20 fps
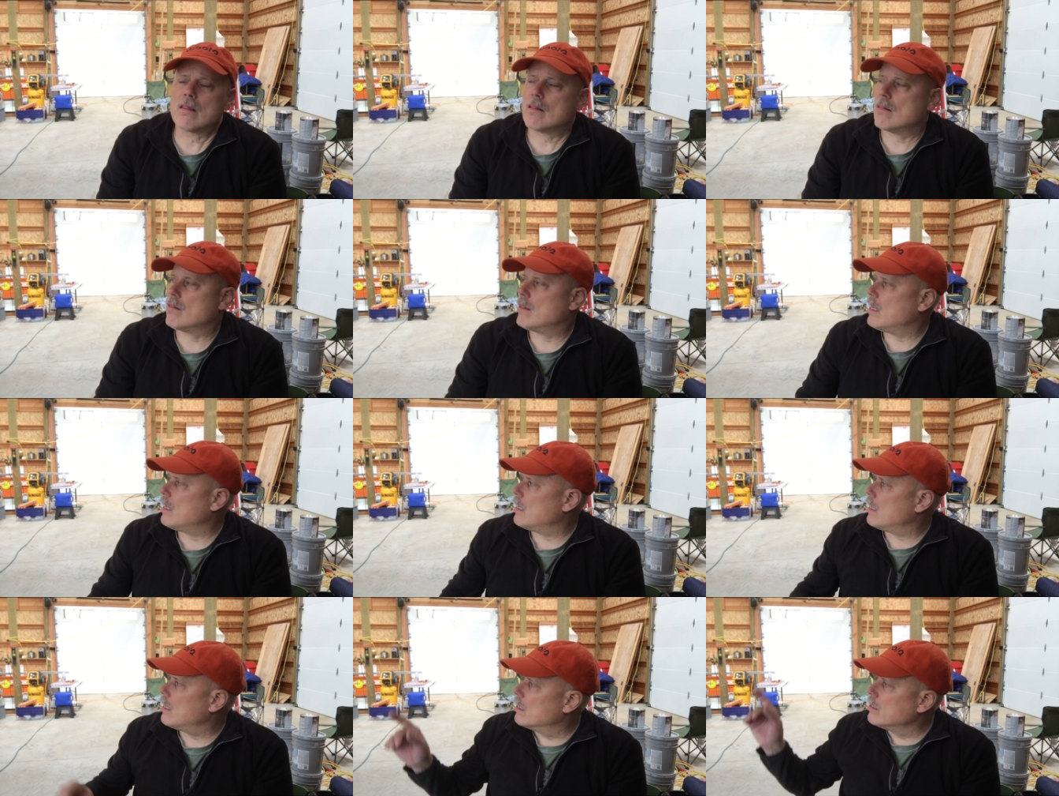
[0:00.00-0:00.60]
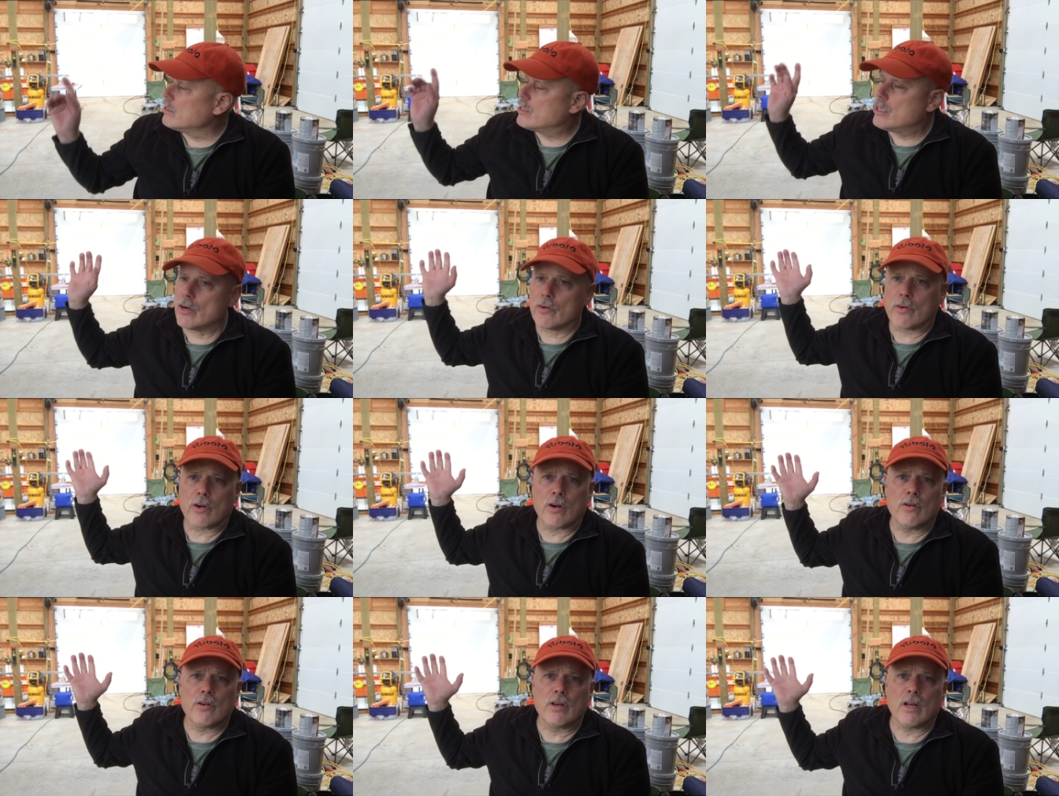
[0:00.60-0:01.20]
the
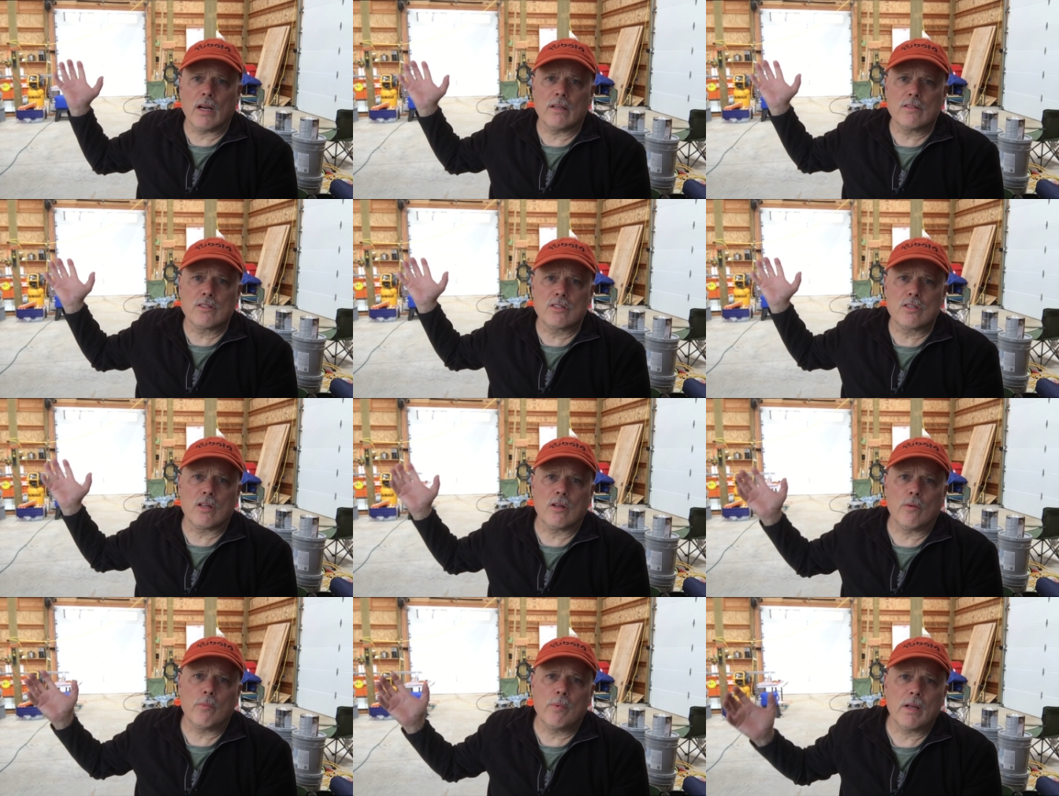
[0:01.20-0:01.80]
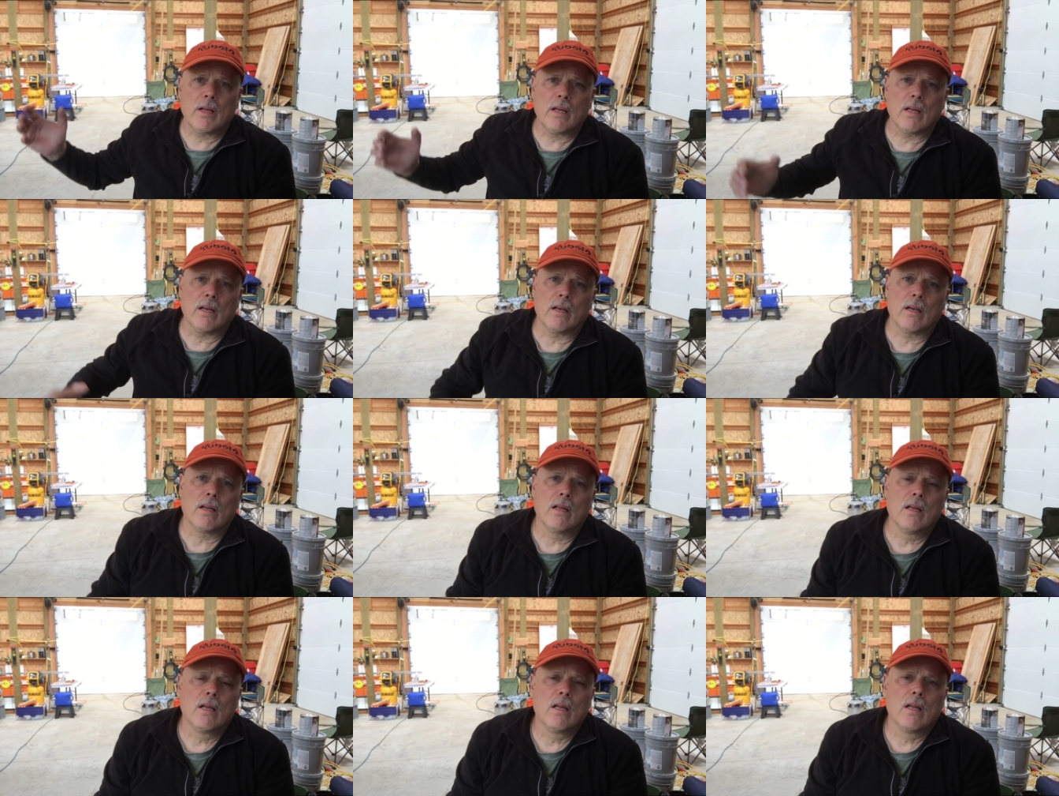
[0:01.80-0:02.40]
interior done so that we can
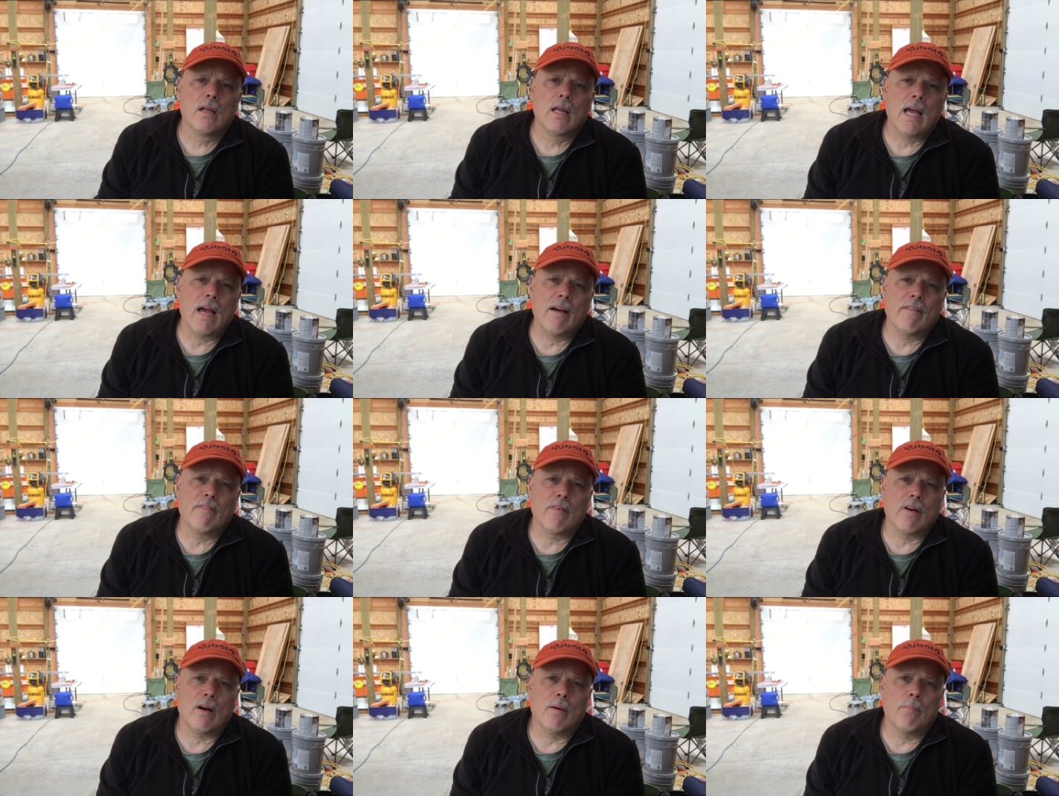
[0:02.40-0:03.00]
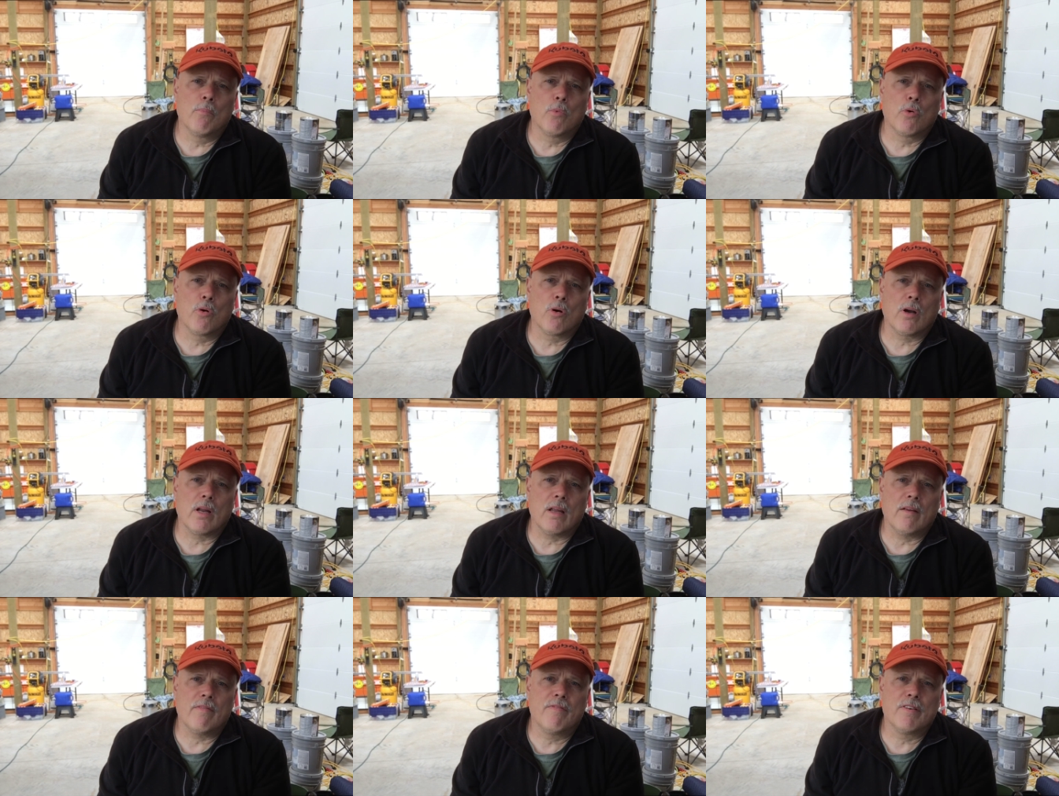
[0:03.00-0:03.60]
have a more
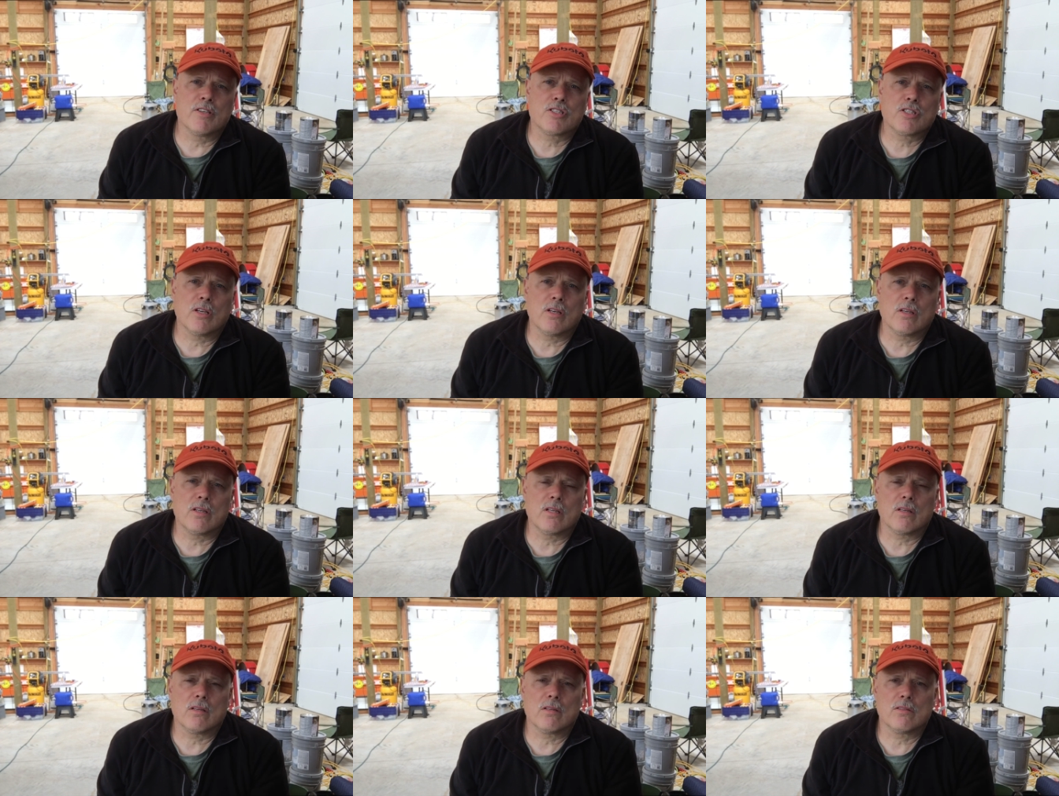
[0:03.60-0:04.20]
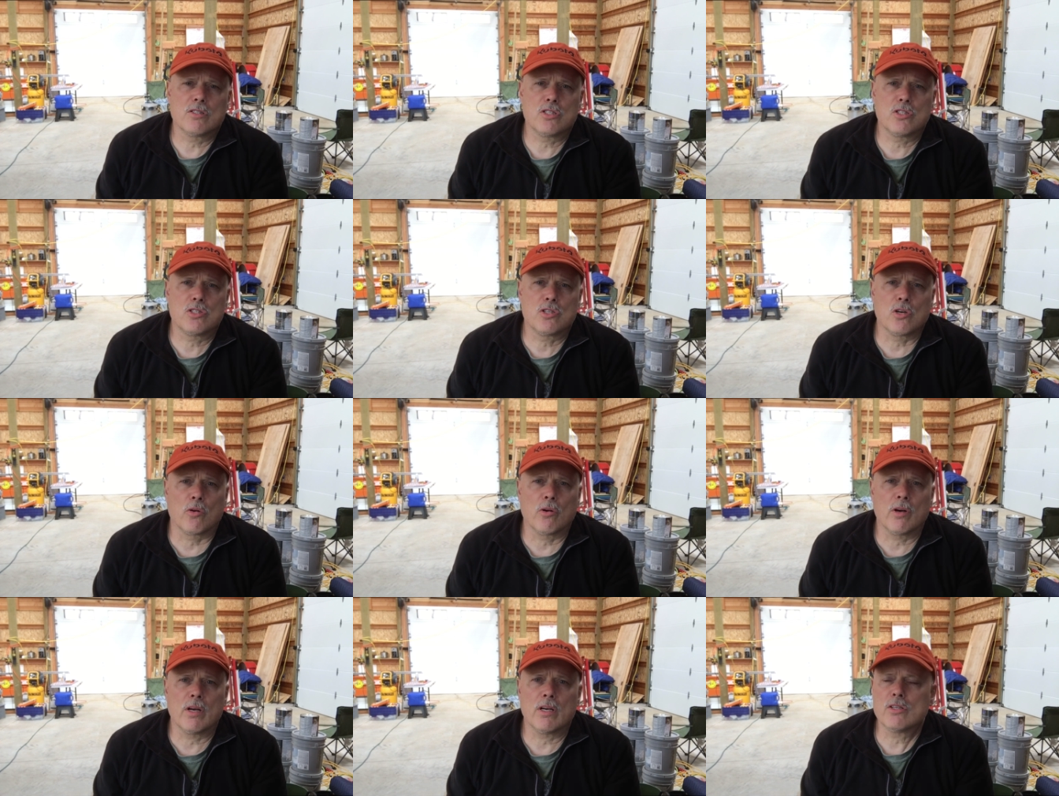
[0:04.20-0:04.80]
efficient
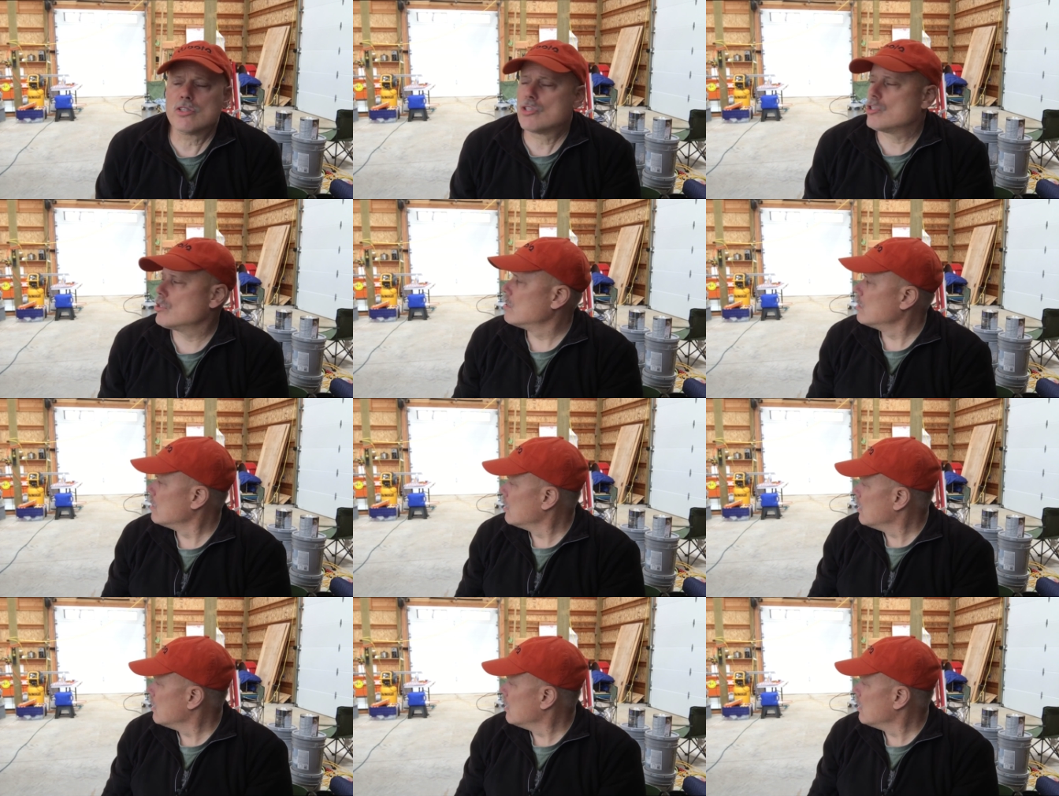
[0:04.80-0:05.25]
storage